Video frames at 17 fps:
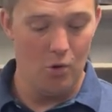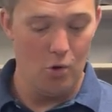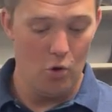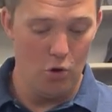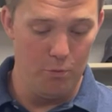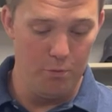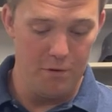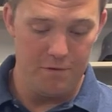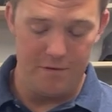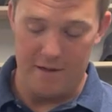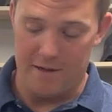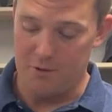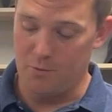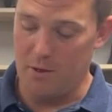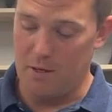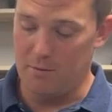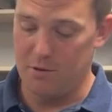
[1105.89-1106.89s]

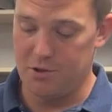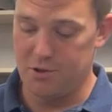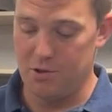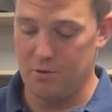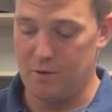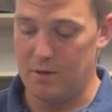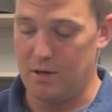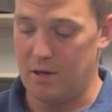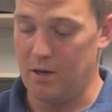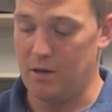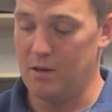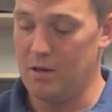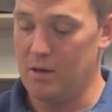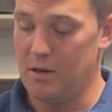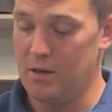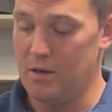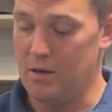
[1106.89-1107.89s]
Oberfeldwebel, so a
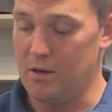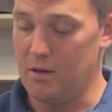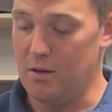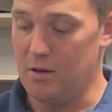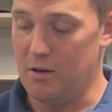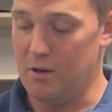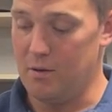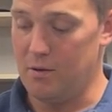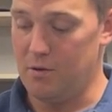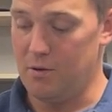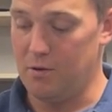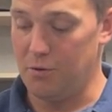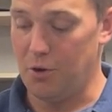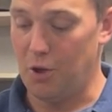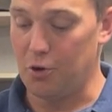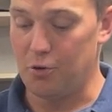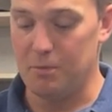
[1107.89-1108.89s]

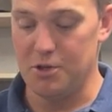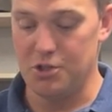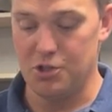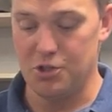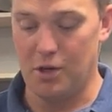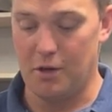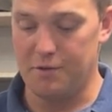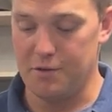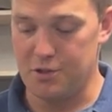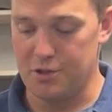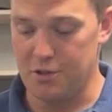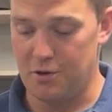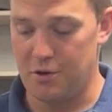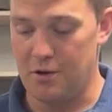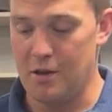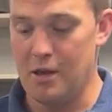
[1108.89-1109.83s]
non-commissioned officer,